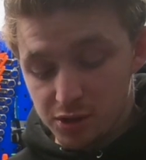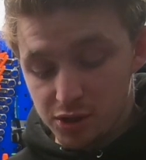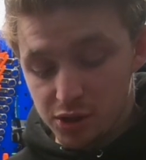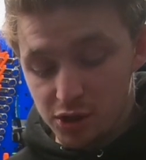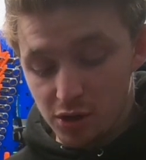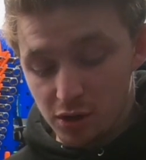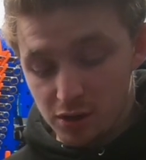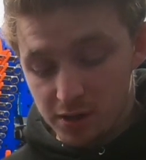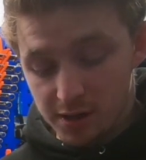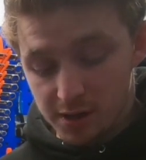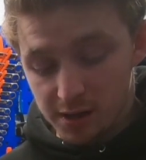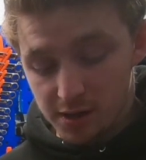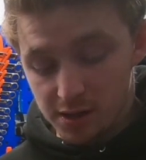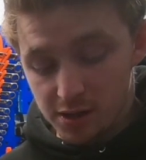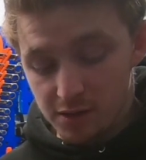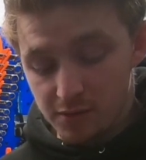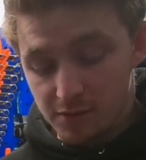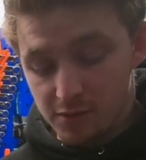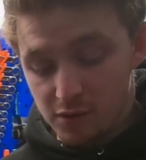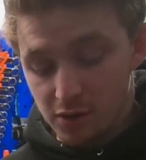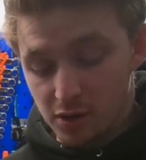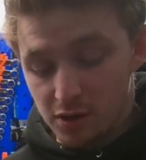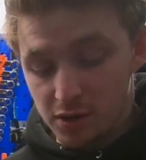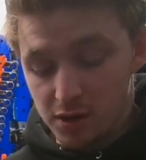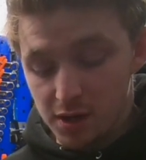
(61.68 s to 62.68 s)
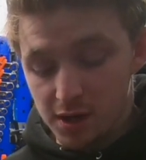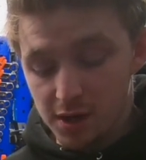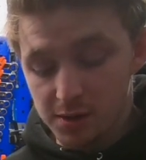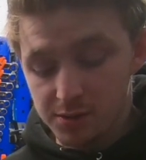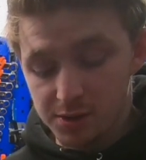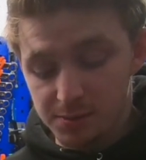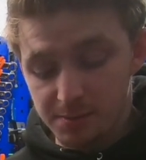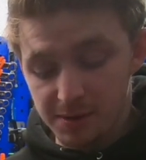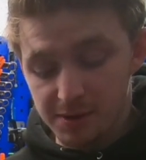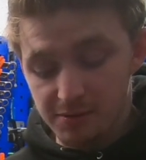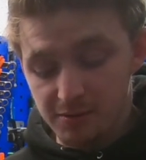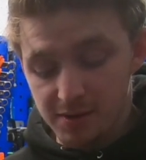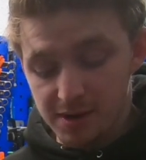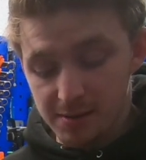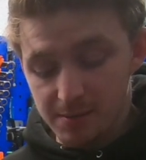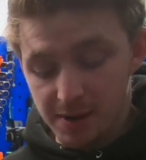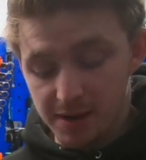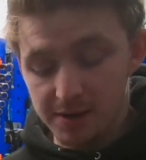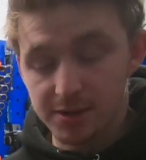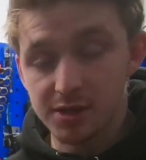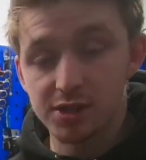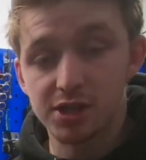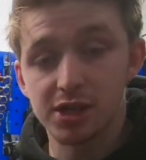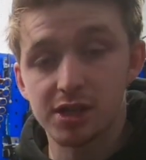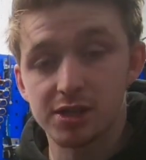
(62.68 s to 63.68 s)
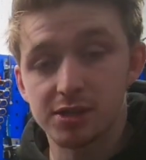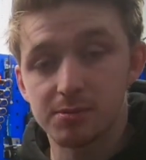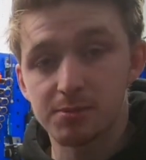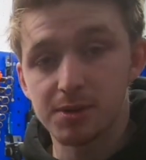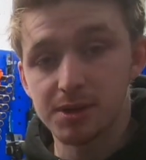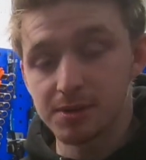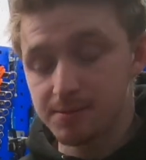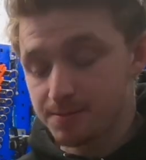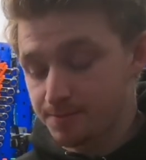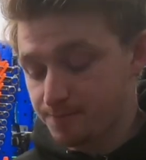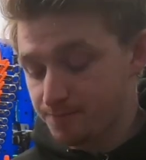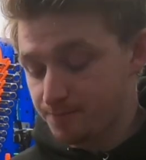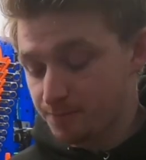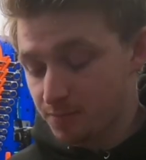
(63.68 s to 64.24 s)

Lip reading: on the shock, you've got low speed rebound adjustment,